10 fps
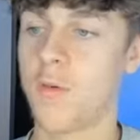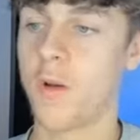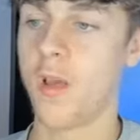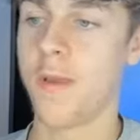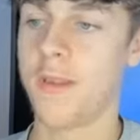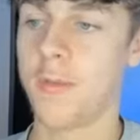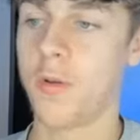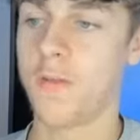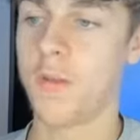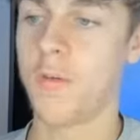So Twilio basically
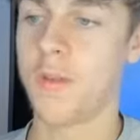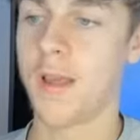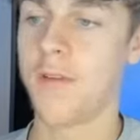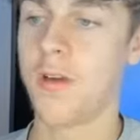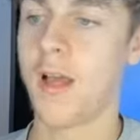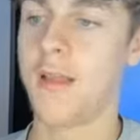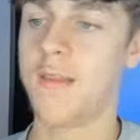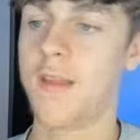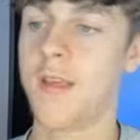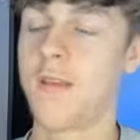puts the two together,
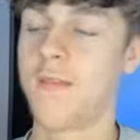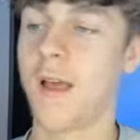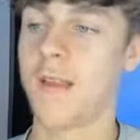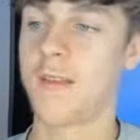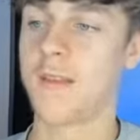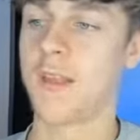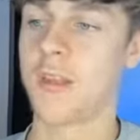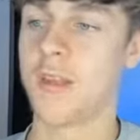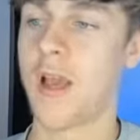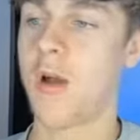and that's
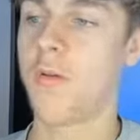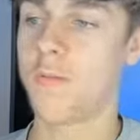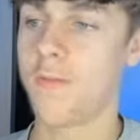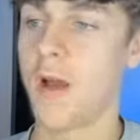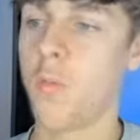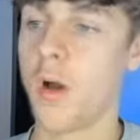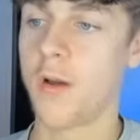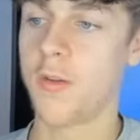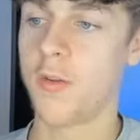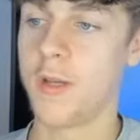essentially how that works.